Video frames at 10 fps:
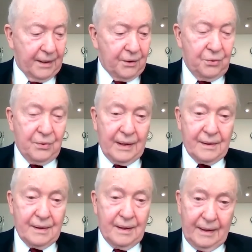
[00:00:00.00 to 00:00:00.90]
by
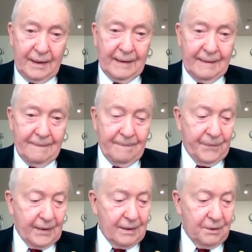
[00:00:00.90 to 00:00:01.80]
2010,
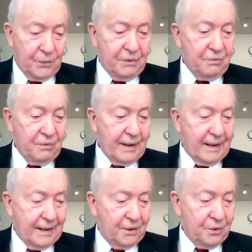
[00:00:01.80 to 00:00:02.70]
we
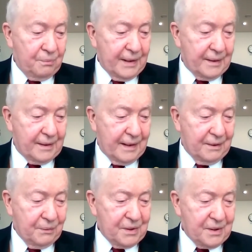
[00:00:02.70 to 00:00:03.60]
really had to admit
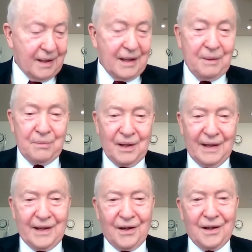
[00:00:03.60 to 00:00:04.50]
that it was time to
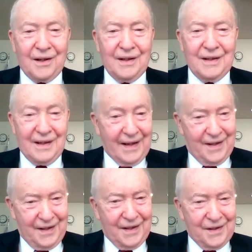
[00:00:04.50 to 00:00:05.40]
let our
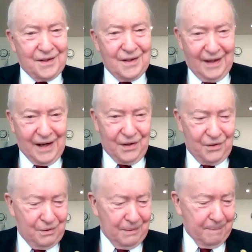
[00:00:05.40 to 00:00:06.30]
ideas
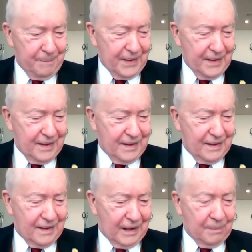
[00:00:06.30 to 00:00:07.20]
age.
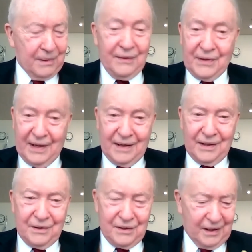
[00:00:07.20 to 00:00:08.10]
I believe that
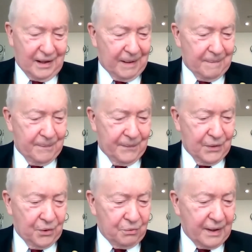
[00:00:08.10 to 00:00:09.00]
now it's time
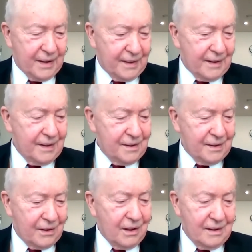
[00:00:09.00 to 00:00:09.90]
to
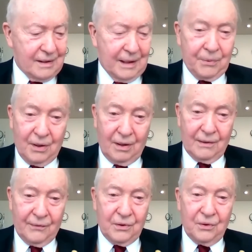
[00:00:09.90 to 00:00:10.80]
recognize the concept
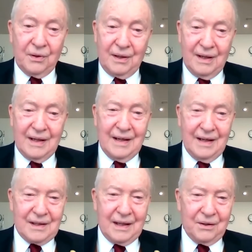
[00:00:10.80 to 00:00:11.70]
calling for only
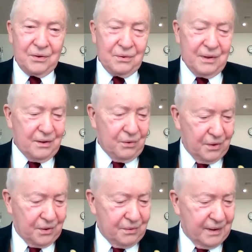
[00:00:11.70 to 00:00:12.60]
South Korea,
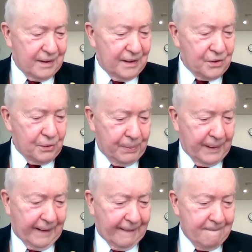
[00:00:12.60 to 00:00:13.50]
North Korea, and
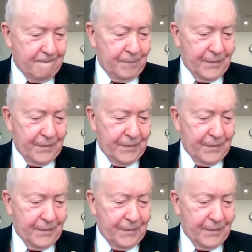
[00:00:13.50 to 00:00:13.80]
Japan